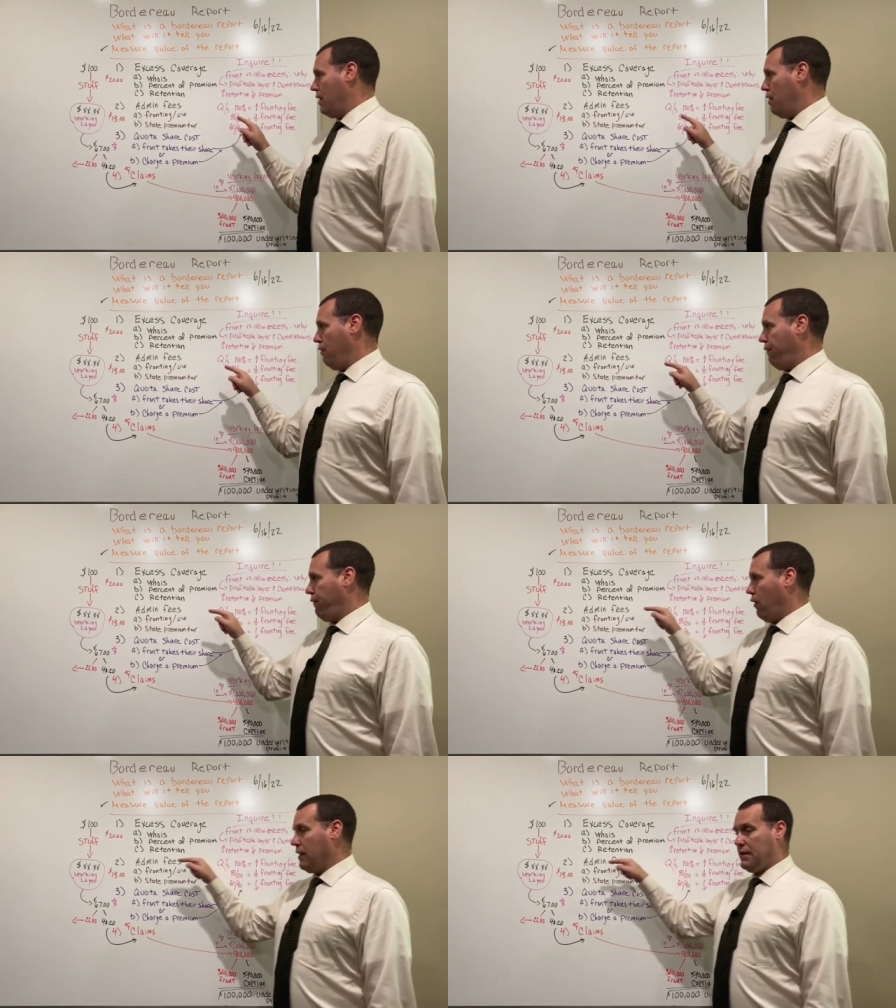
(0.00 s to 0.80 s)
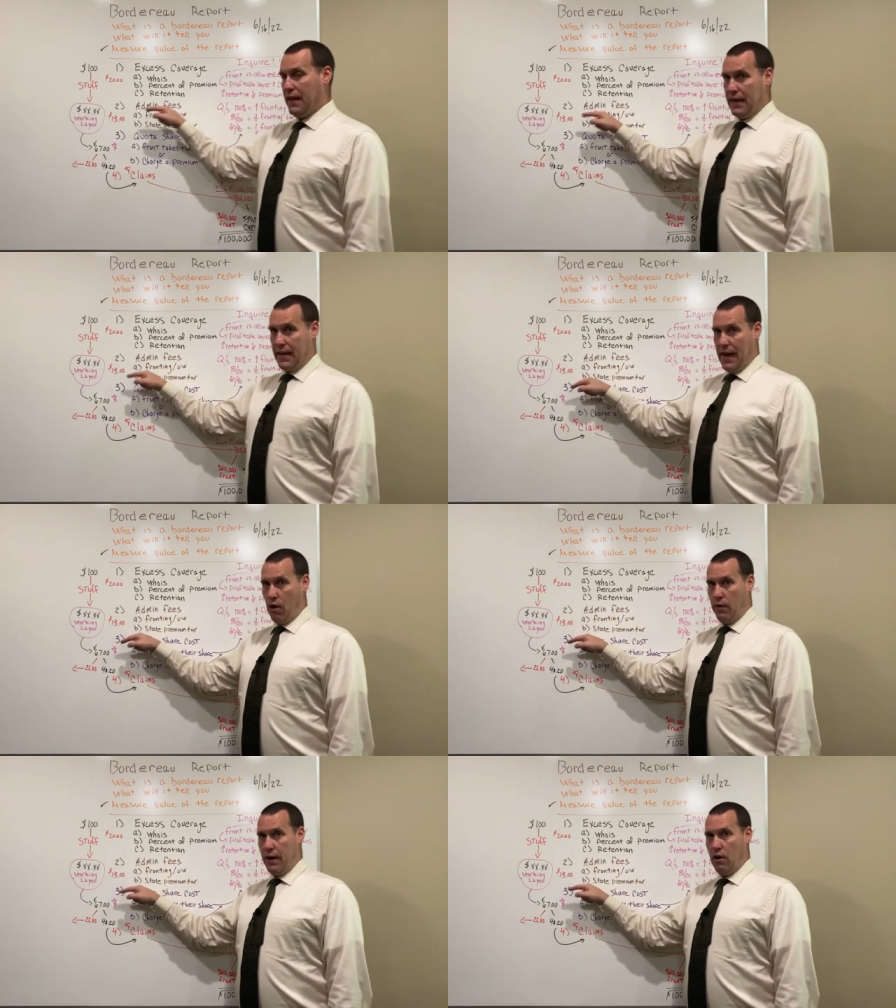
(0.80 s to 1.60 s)
the fronting
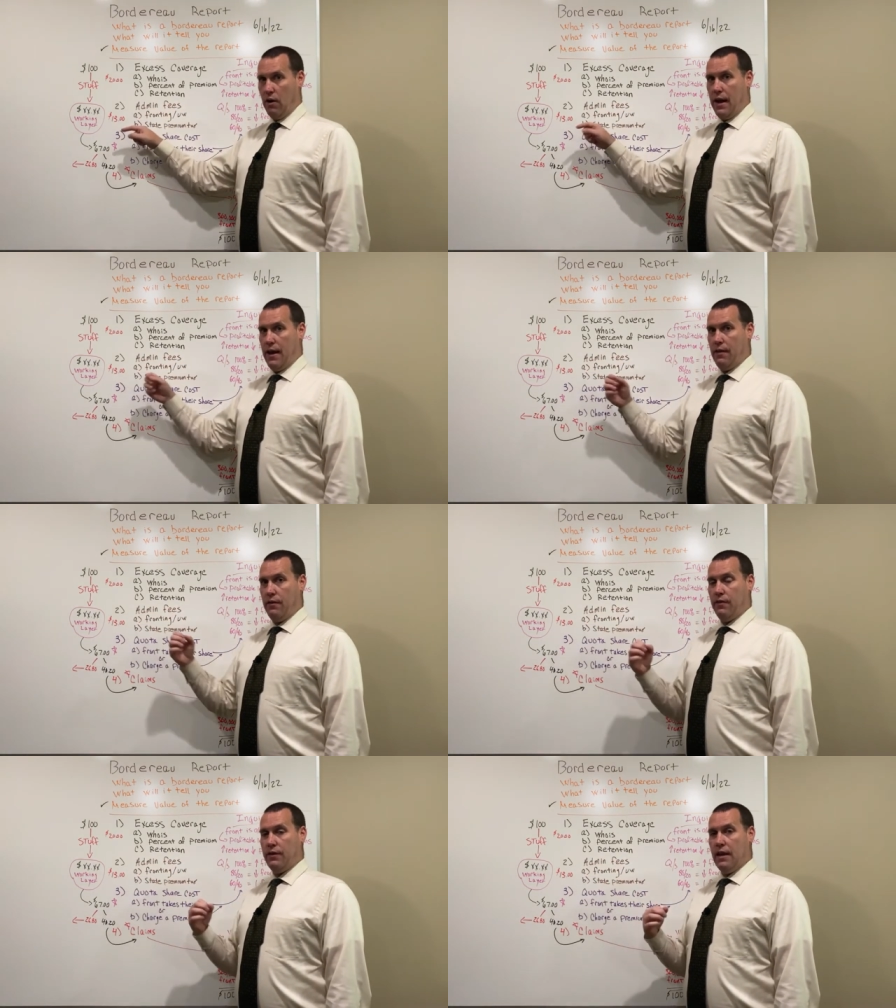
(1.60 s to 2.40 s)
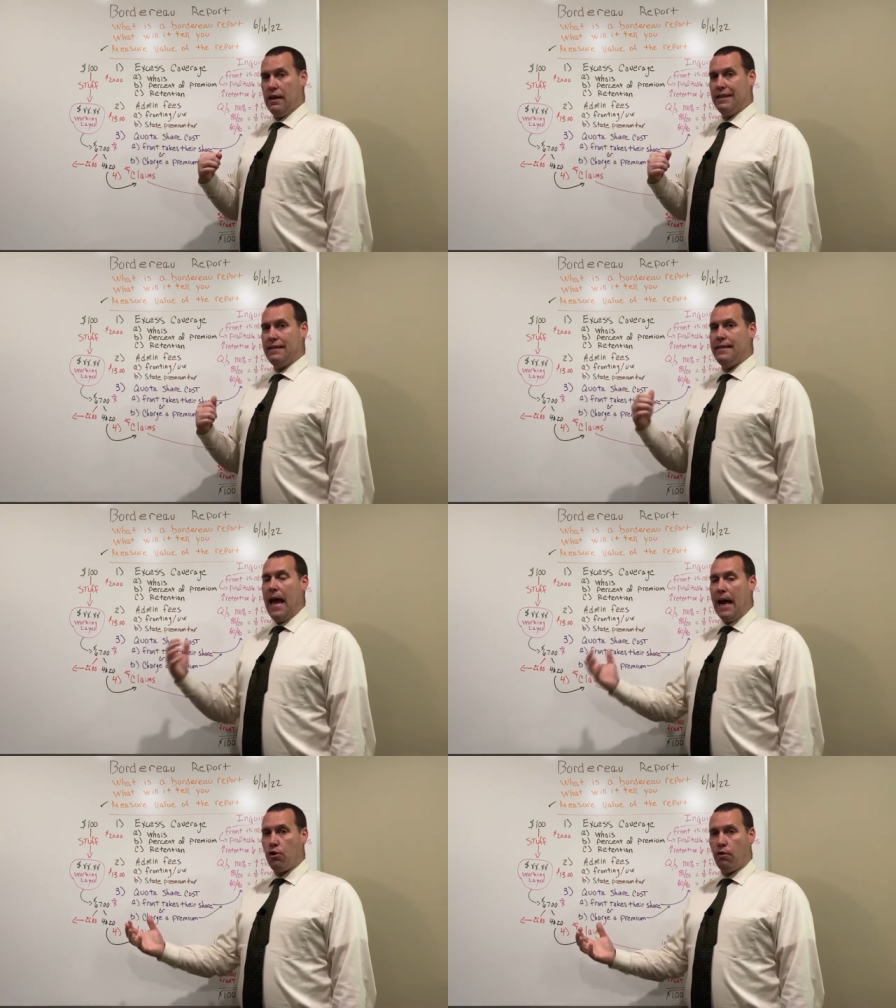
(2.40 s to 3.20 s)
carrier is
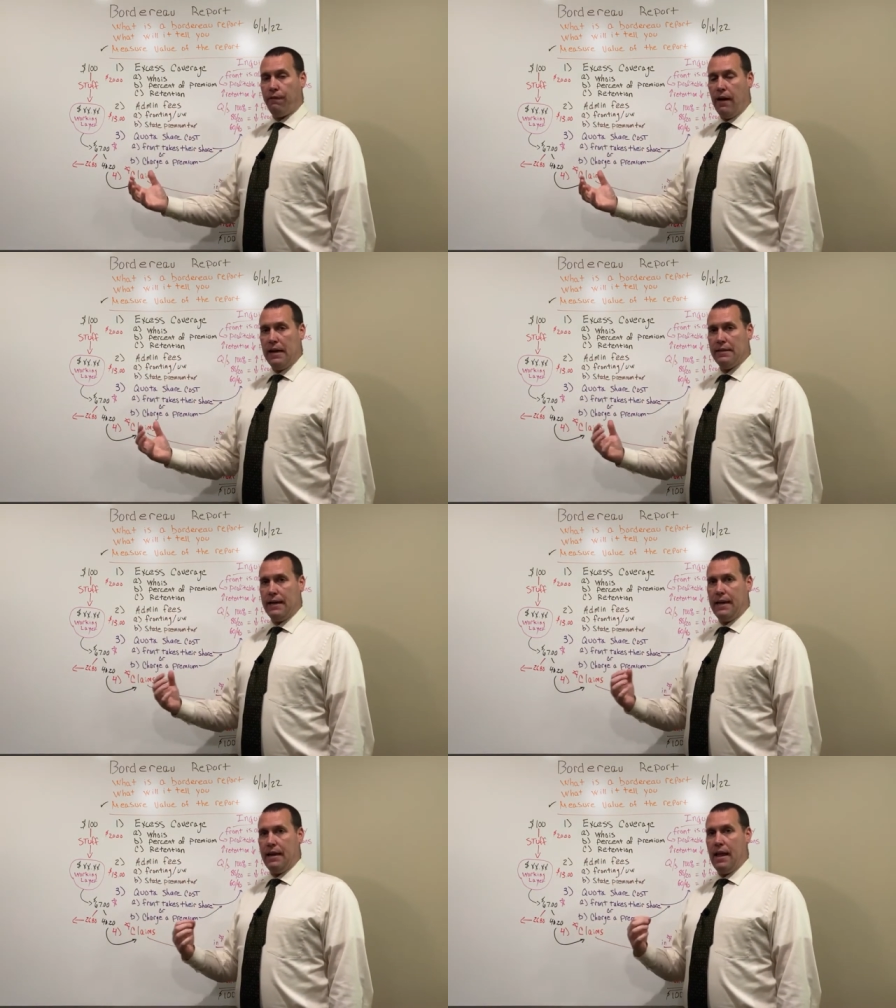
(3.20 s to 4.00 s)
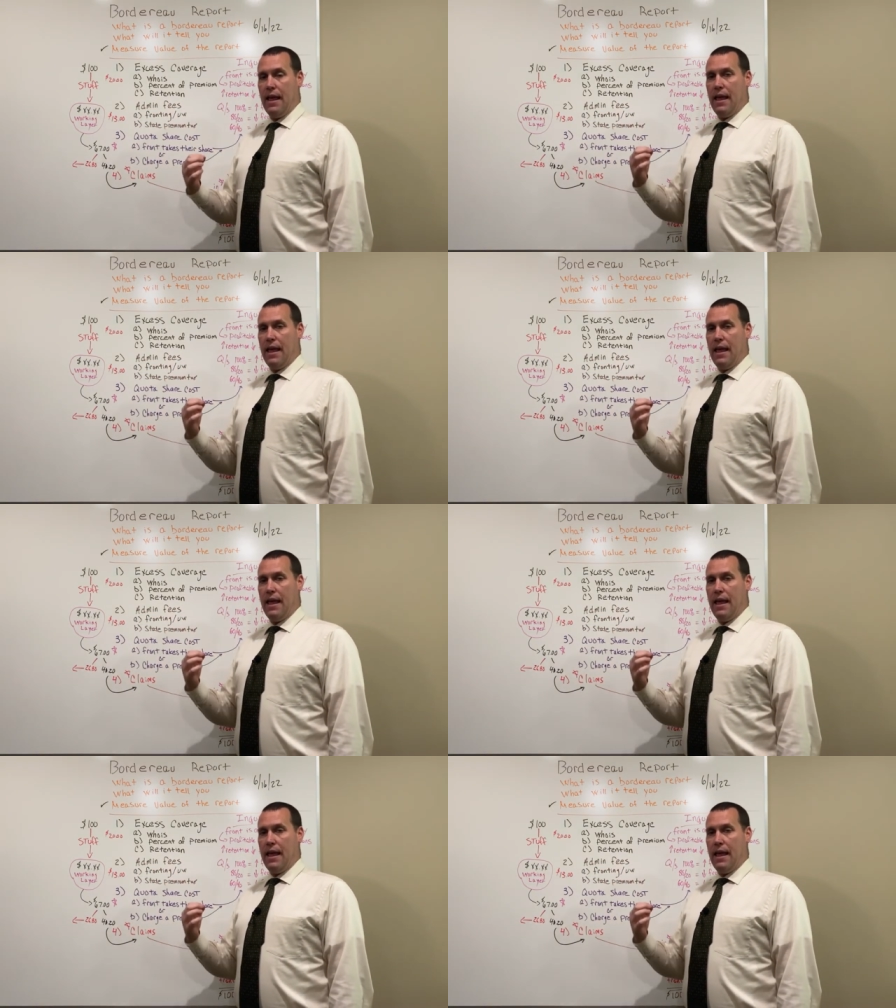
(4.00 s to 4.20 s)
sacrificing